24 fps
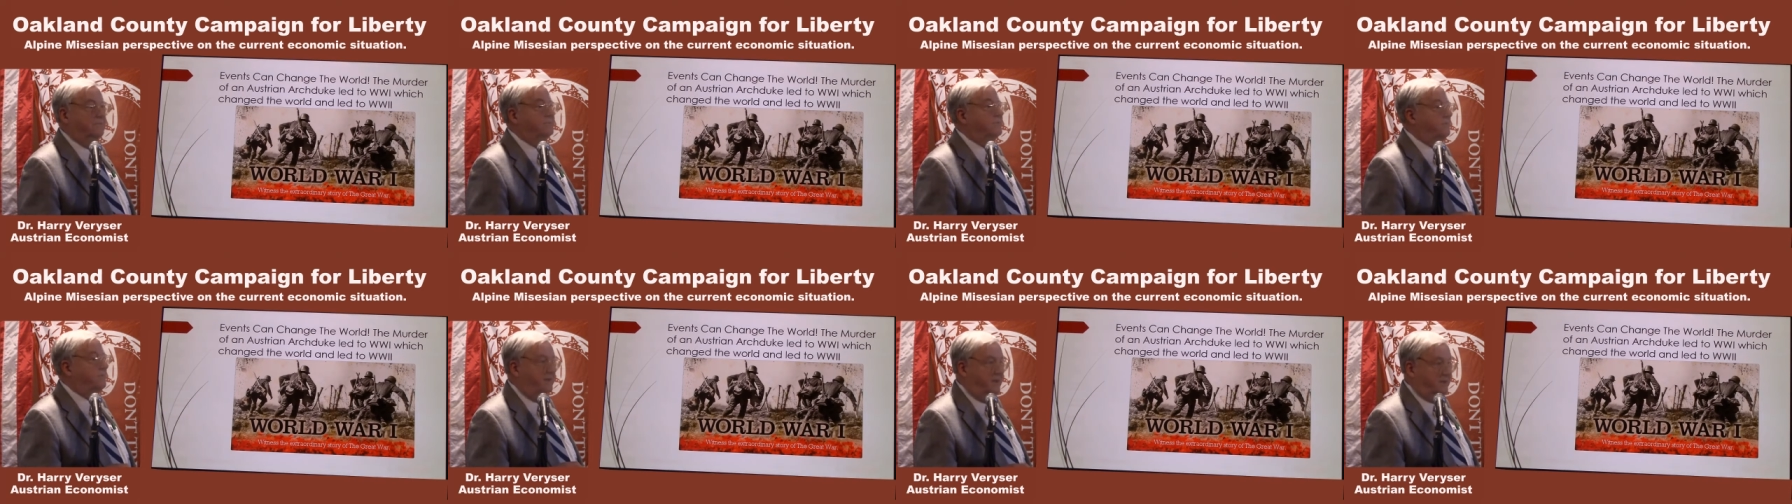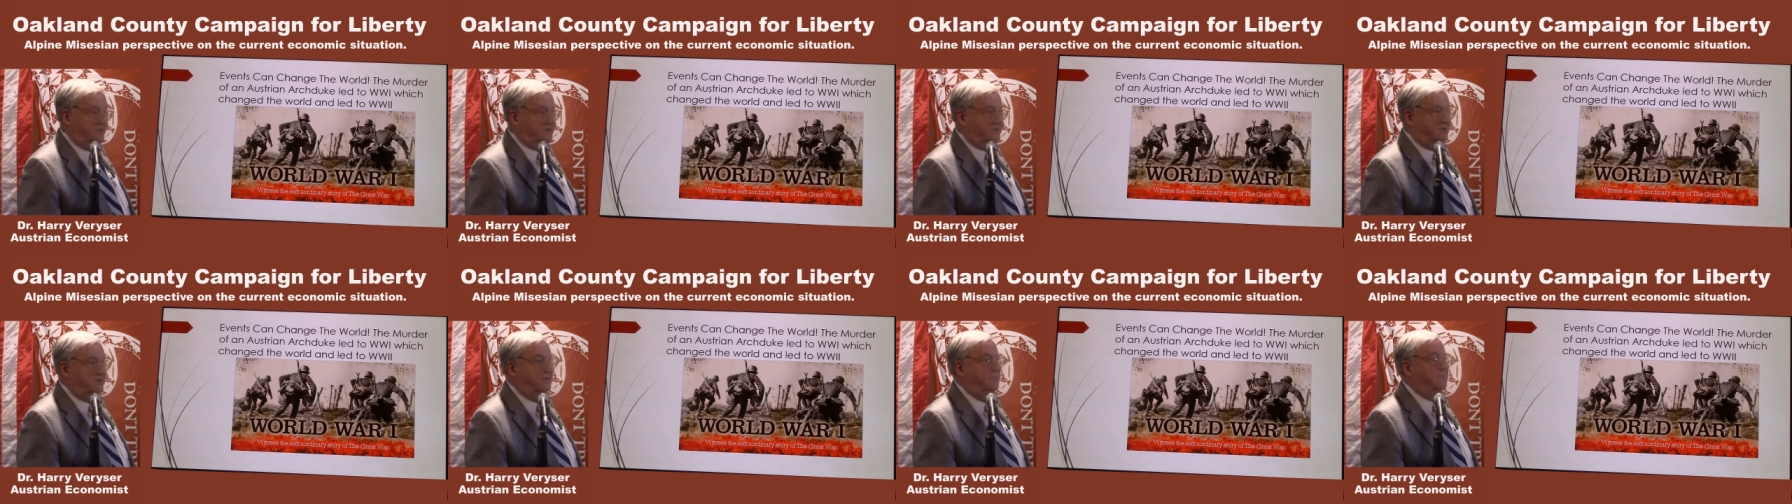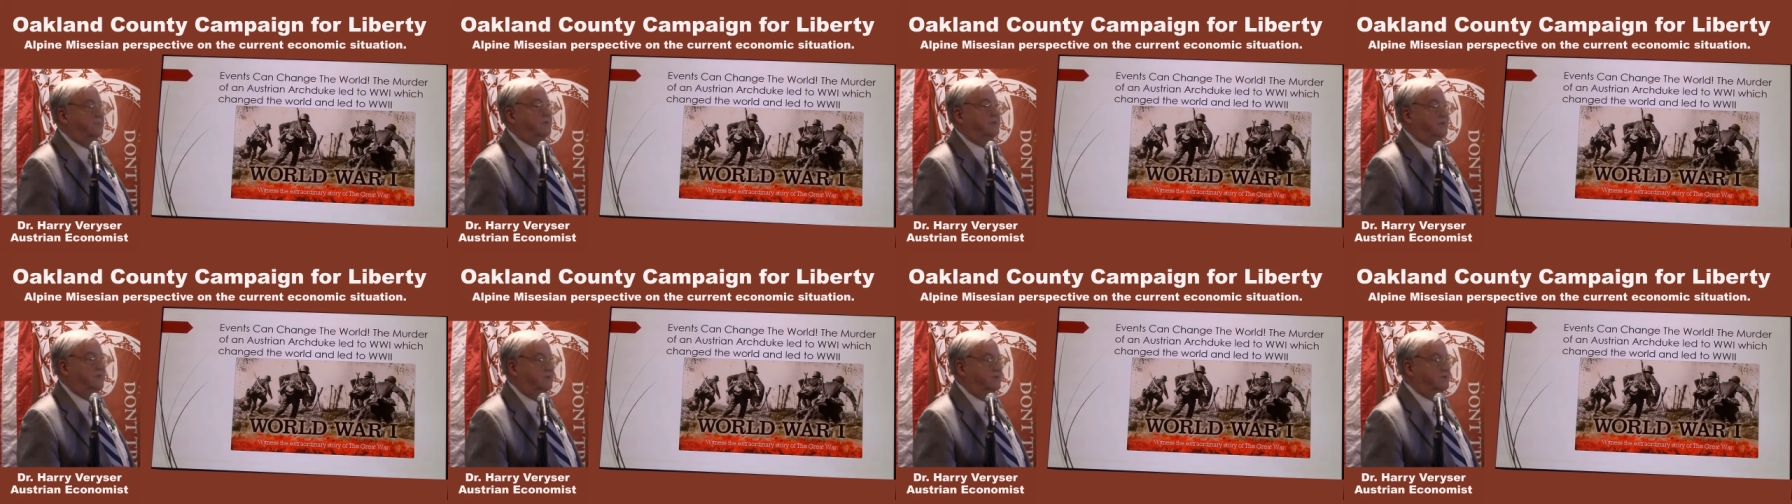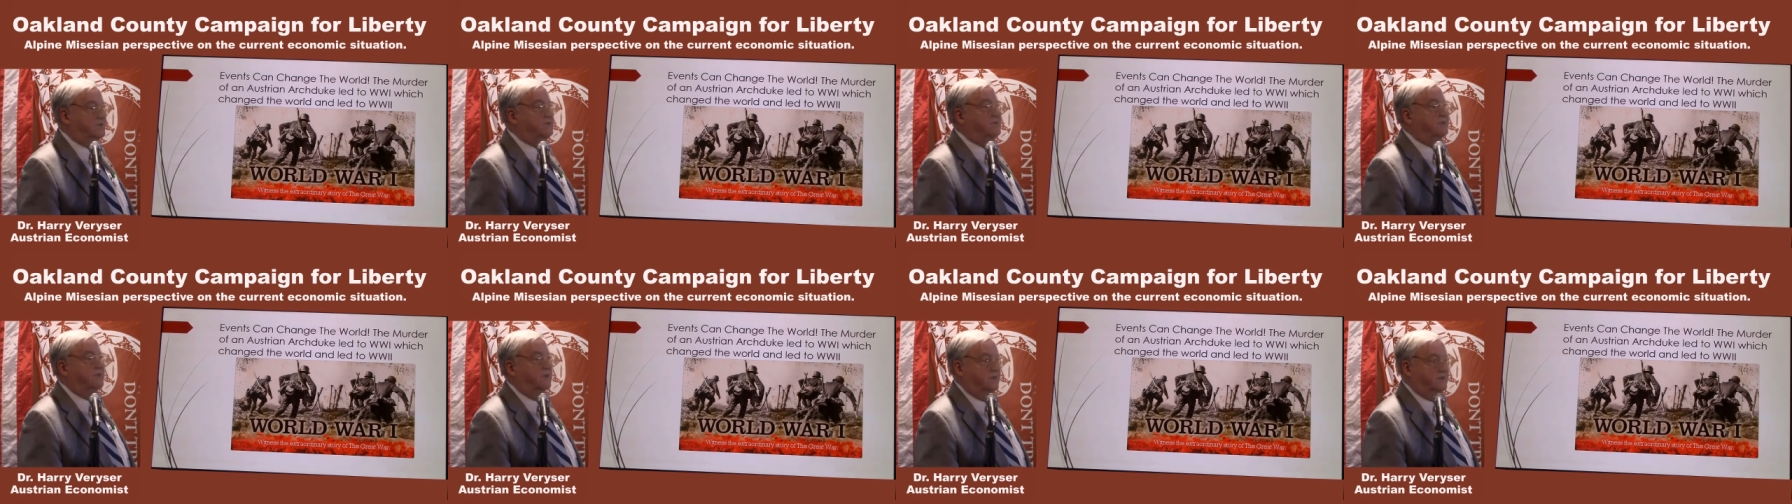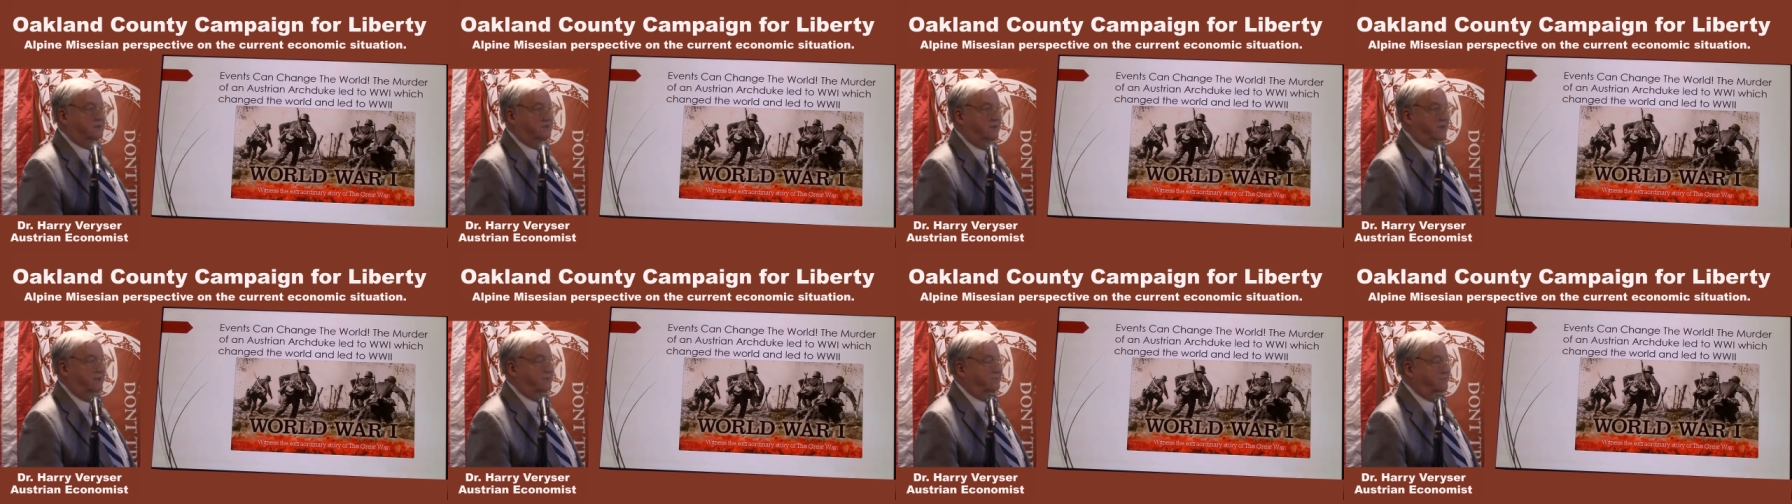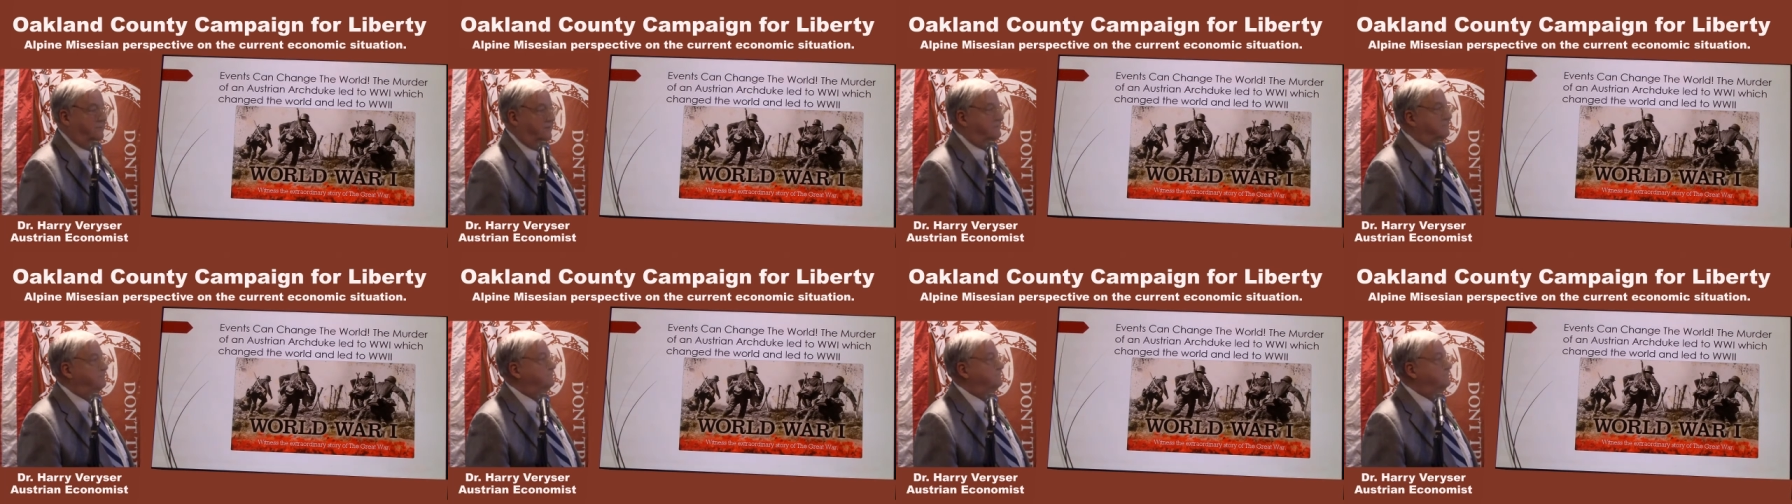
the mess in the Mideast, etc.